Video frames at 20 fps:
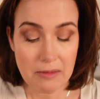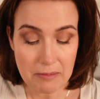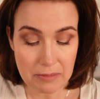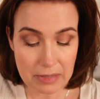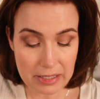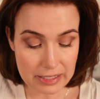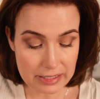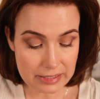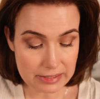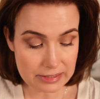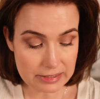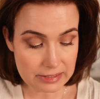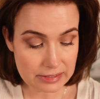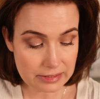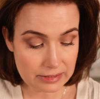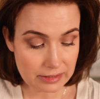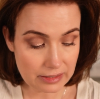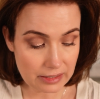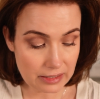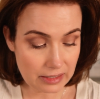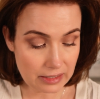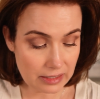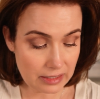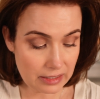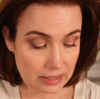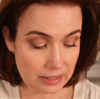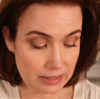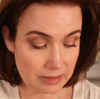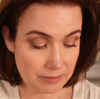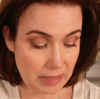But
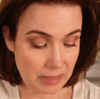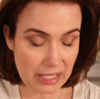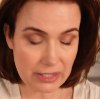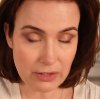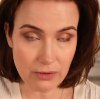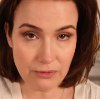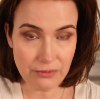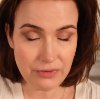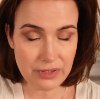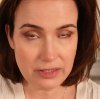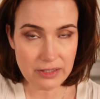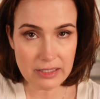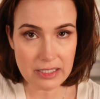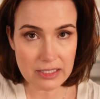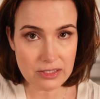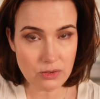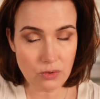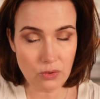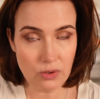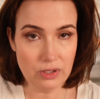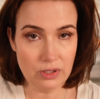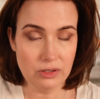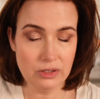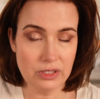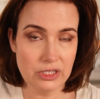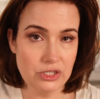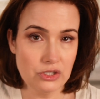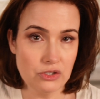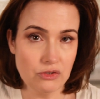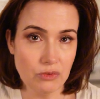I don't think that's oil
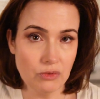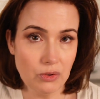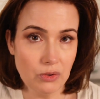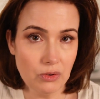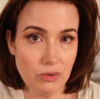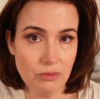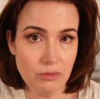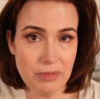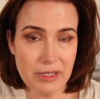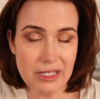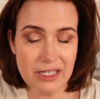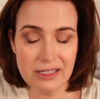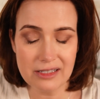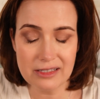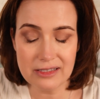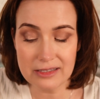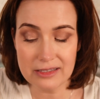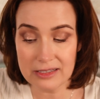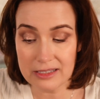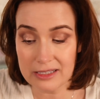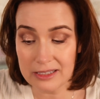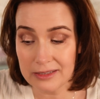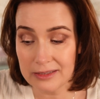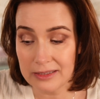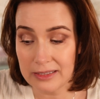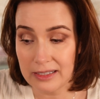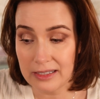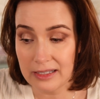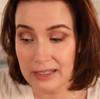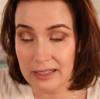control because
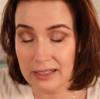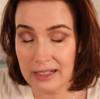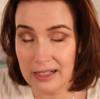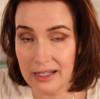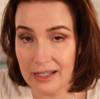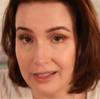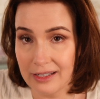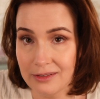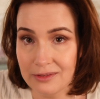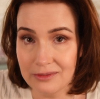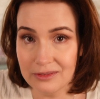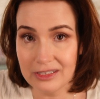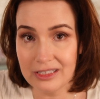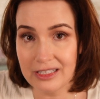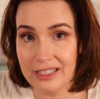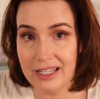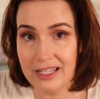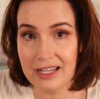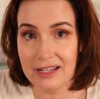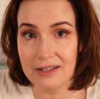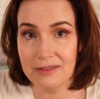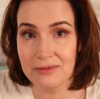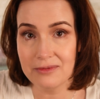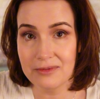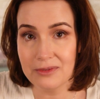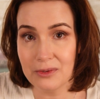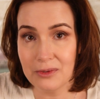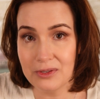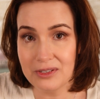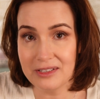I don't really have
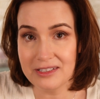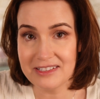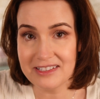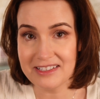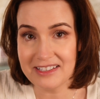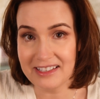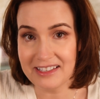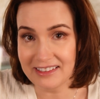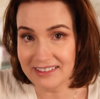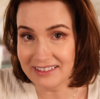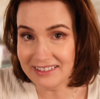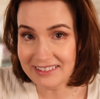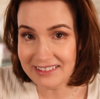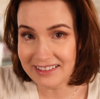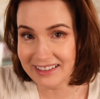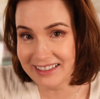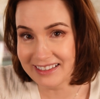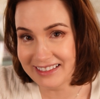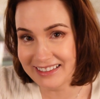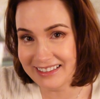oily skin.